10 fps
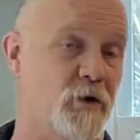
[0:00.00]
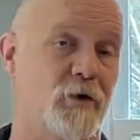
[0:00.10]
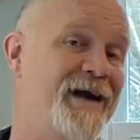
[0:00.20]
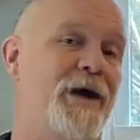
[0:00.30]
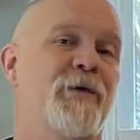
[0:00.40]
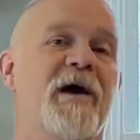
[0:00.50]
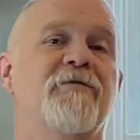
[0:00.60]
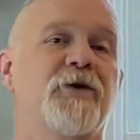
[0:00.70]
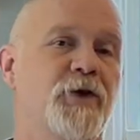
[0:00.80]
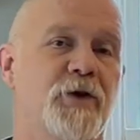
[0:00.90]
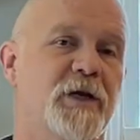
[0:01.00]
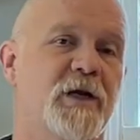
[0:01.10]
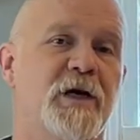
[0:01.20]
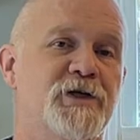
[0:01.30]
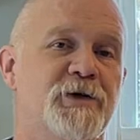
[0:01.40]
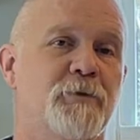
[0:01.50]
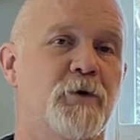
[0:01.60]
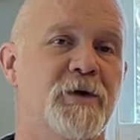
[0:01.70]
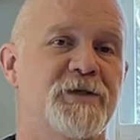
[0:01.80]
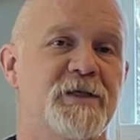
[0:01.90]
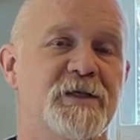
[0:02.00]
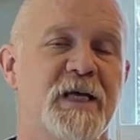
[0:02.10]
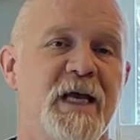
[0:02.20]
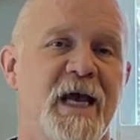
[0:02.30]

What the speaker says: or however you're going to cut your mortises,